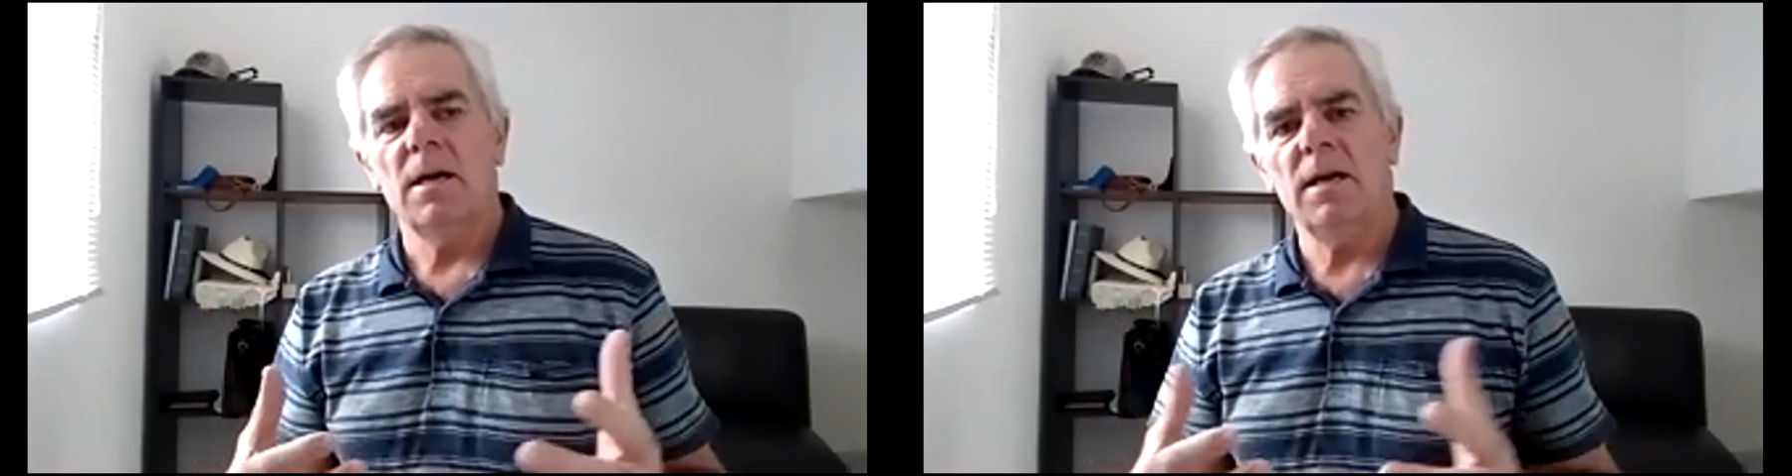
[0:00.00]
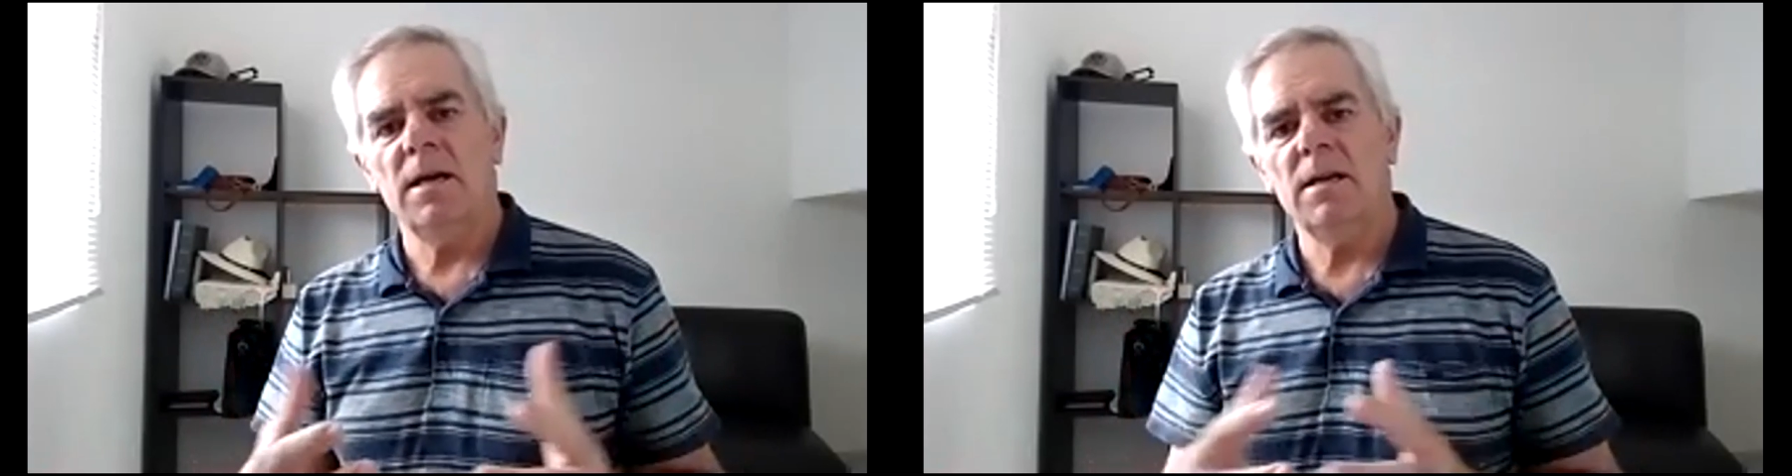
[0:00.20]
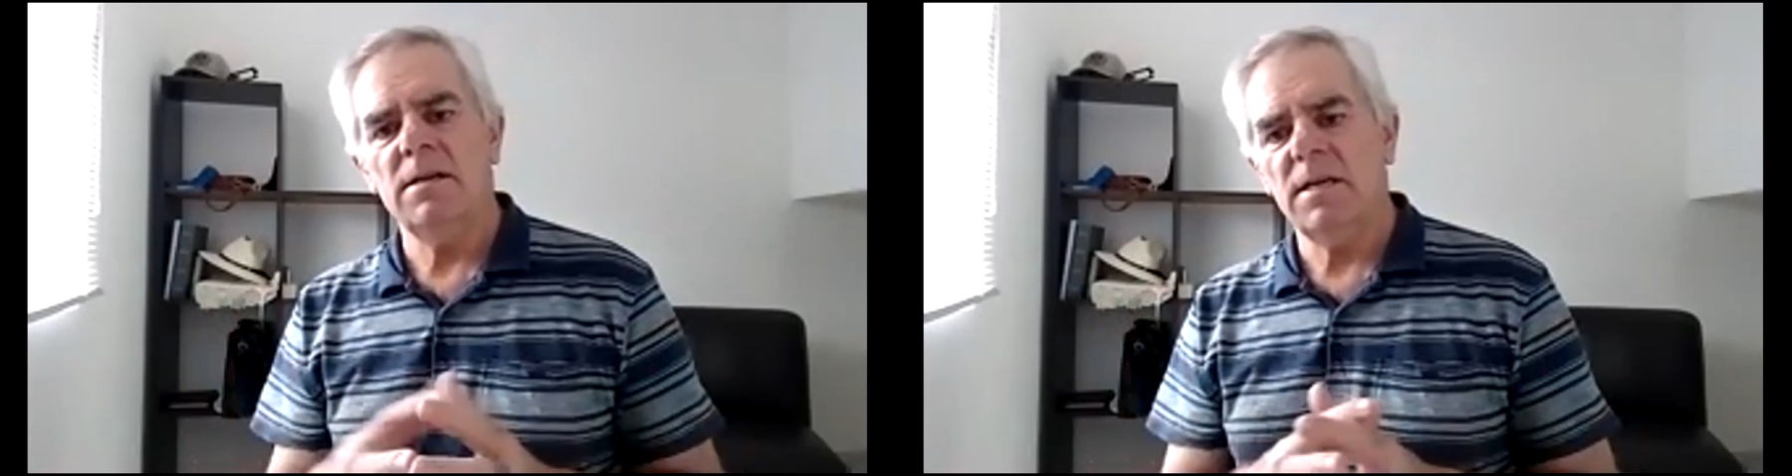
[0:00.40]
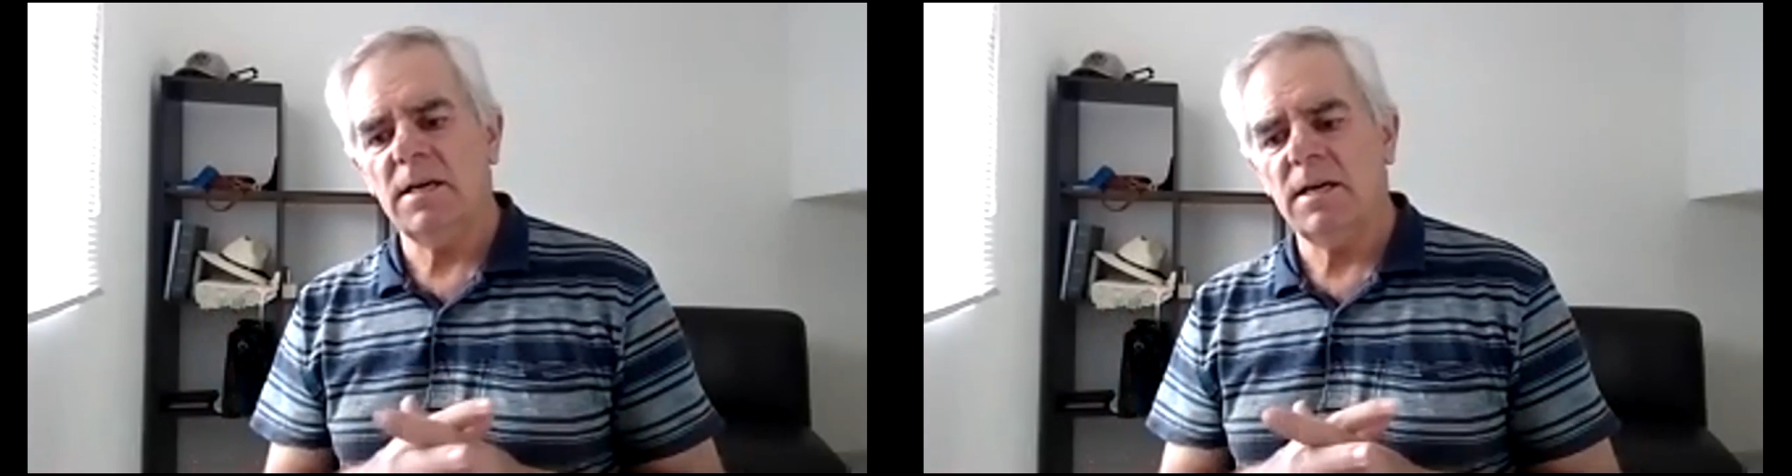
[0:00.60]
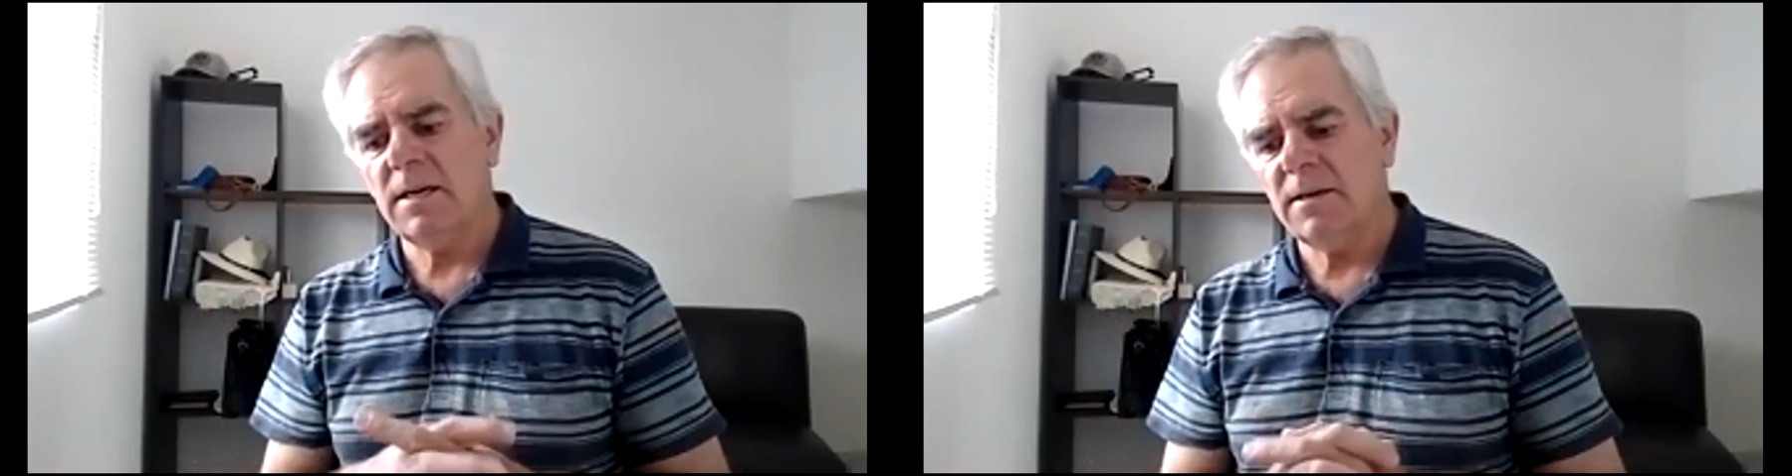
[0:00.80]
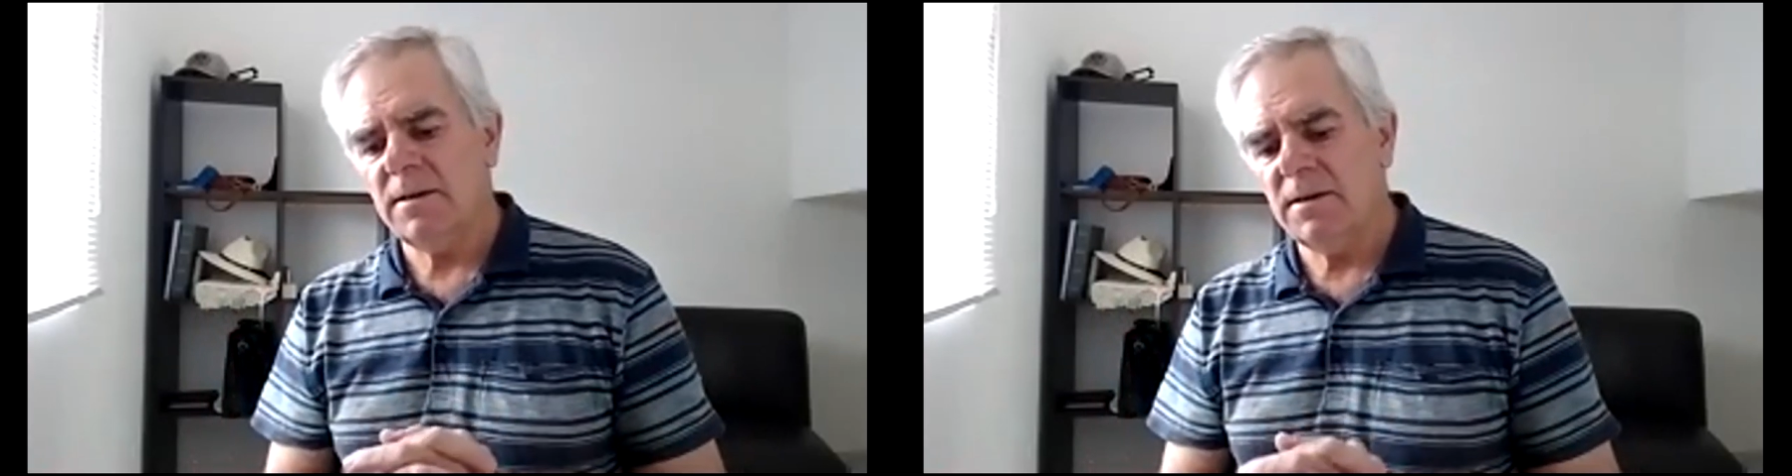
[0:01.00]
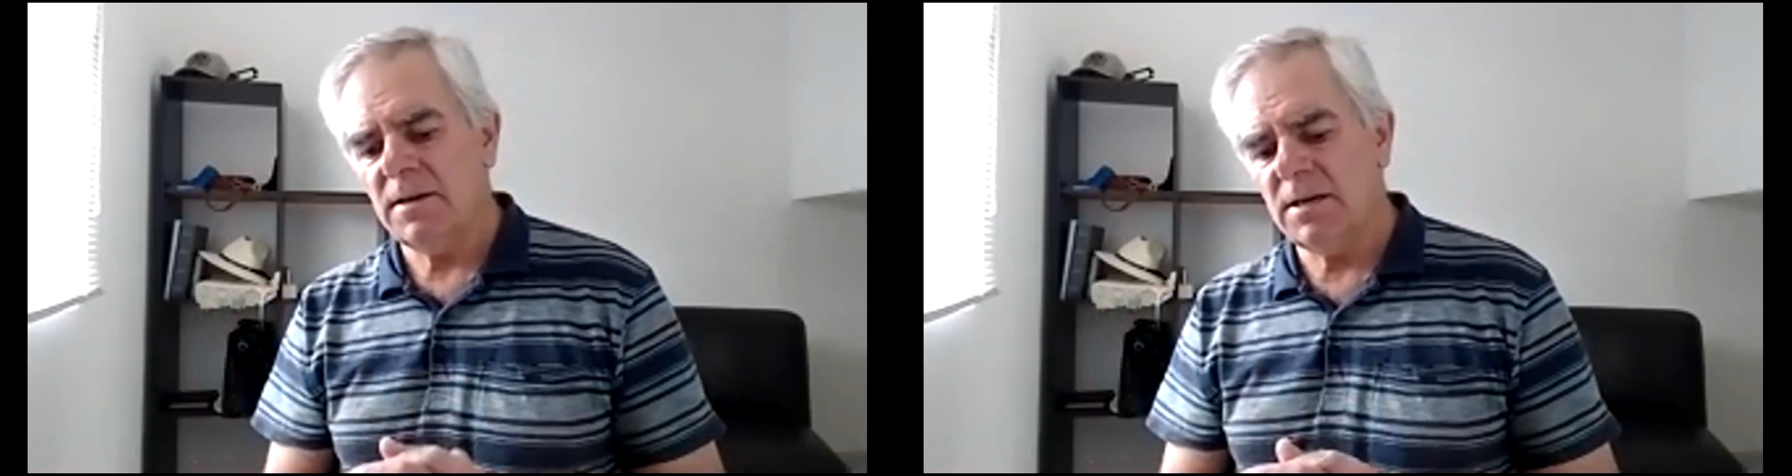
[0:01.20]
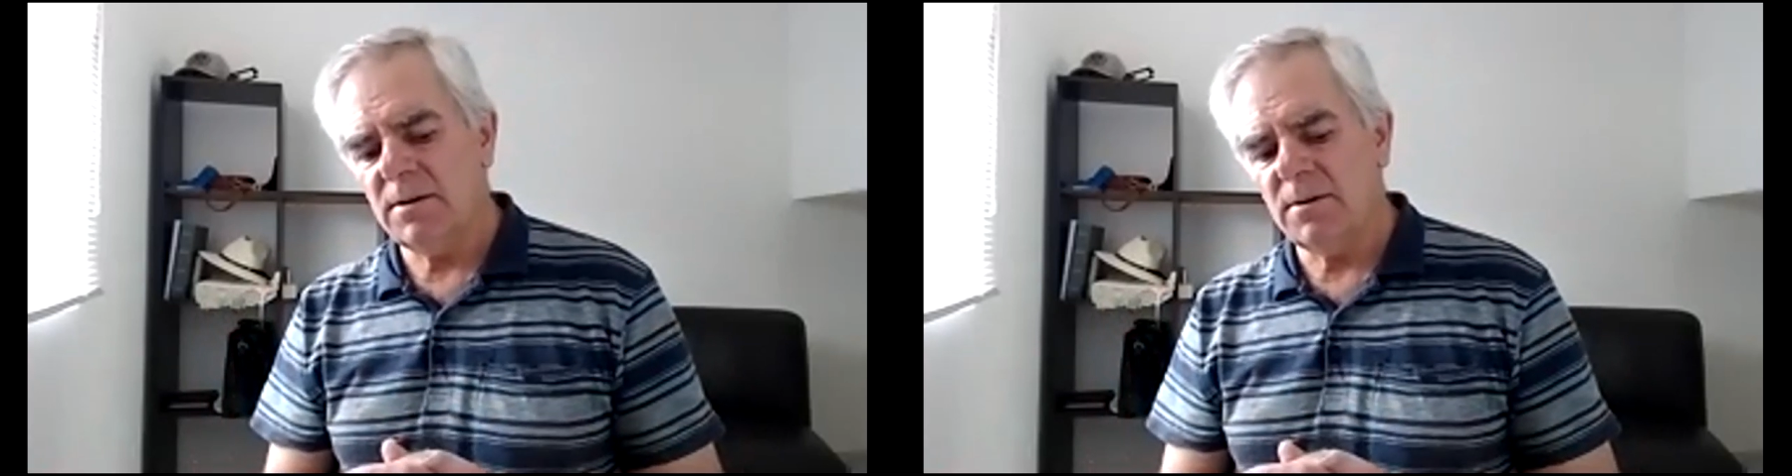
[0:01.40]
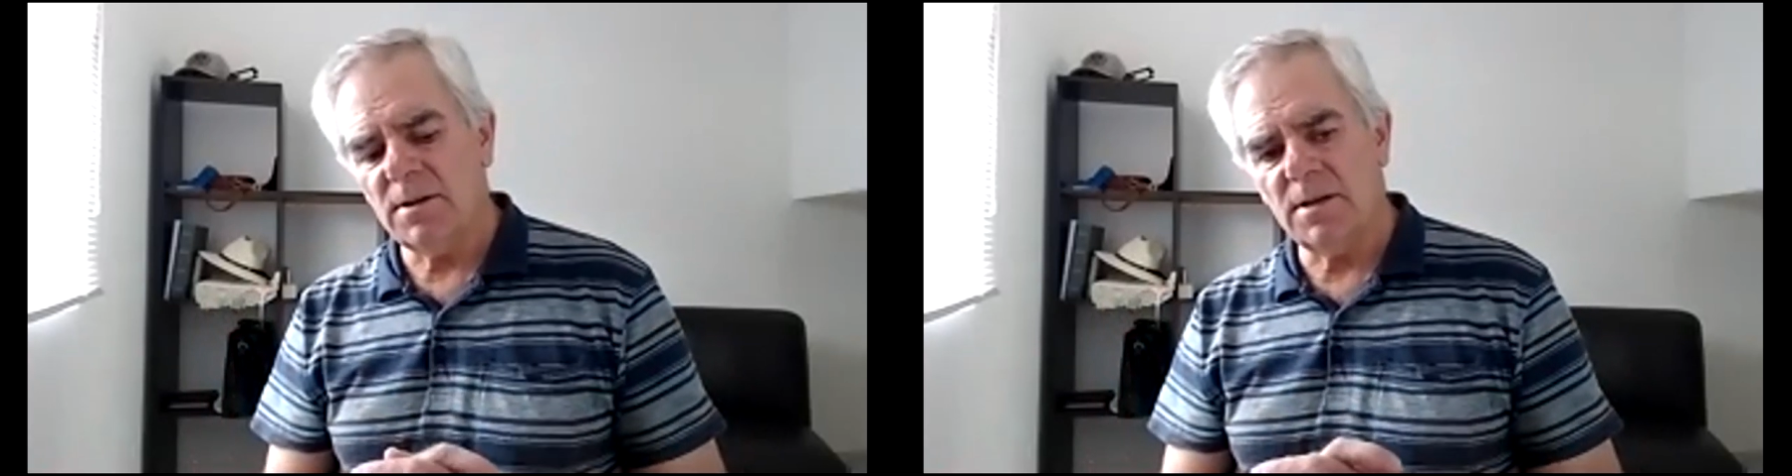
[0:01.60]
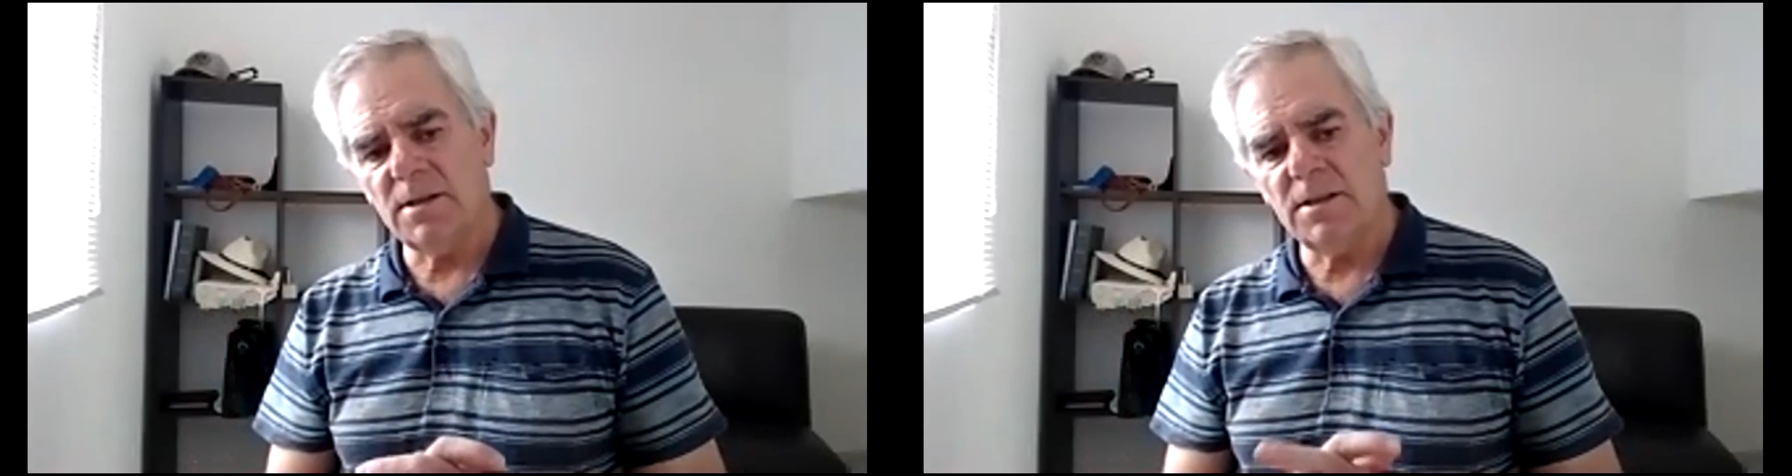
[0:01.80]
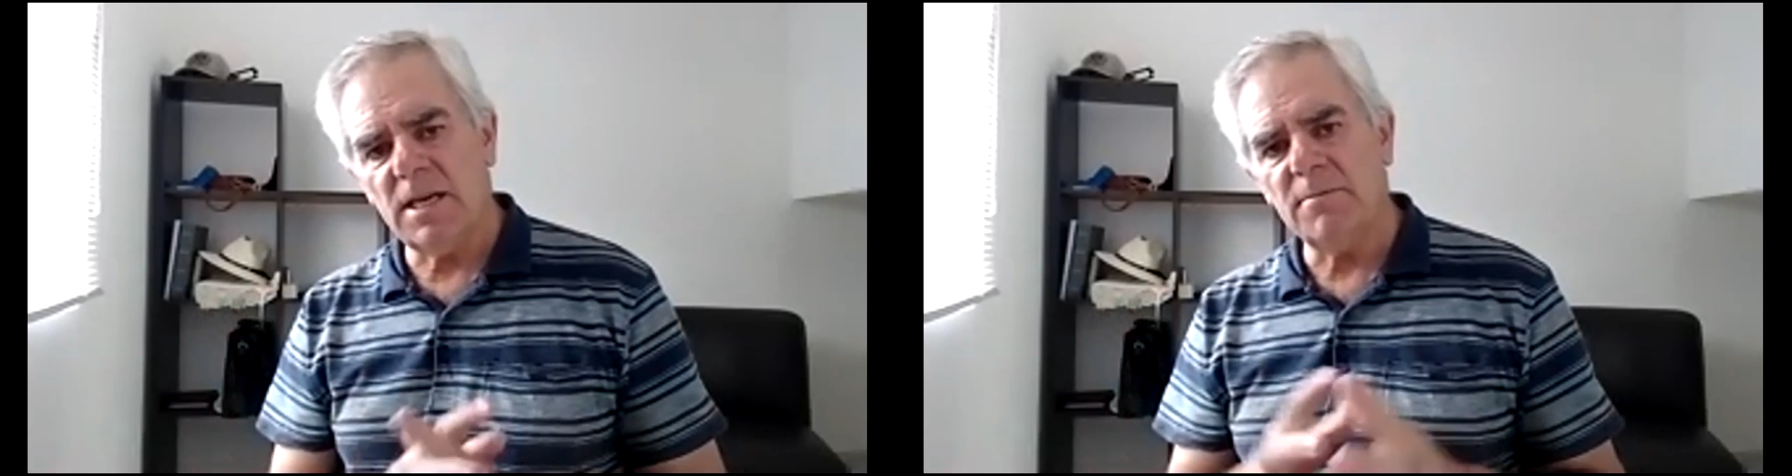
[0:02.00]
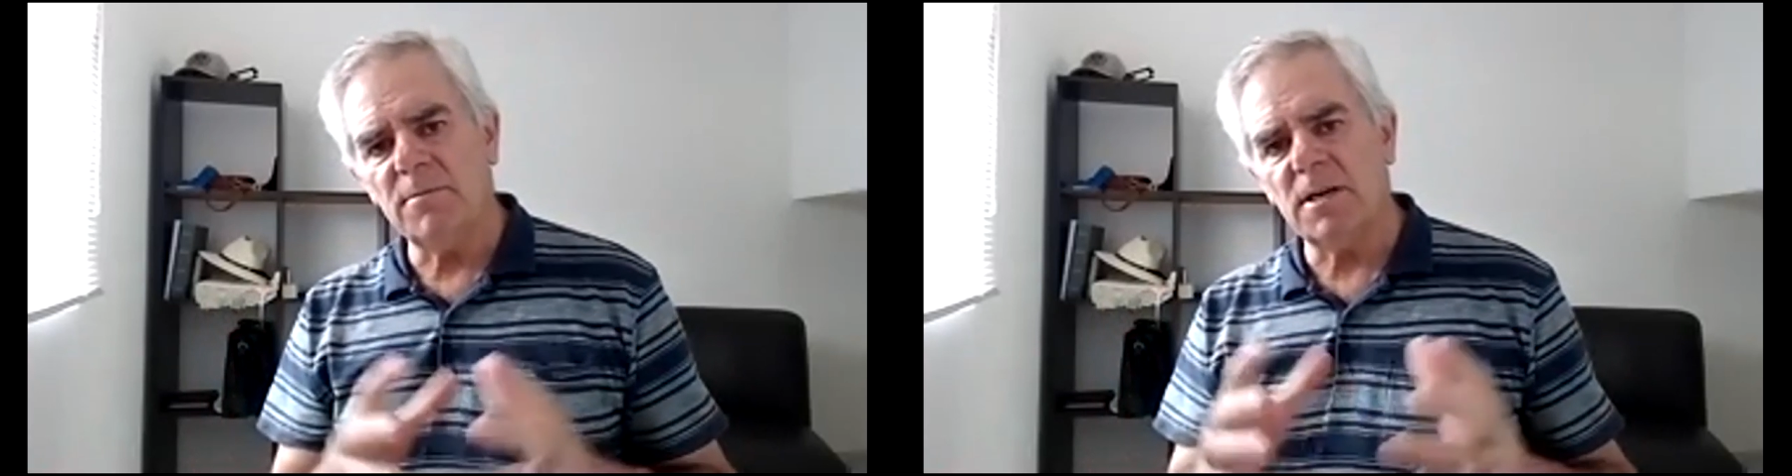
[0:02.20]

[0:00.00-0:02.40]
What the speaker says: And then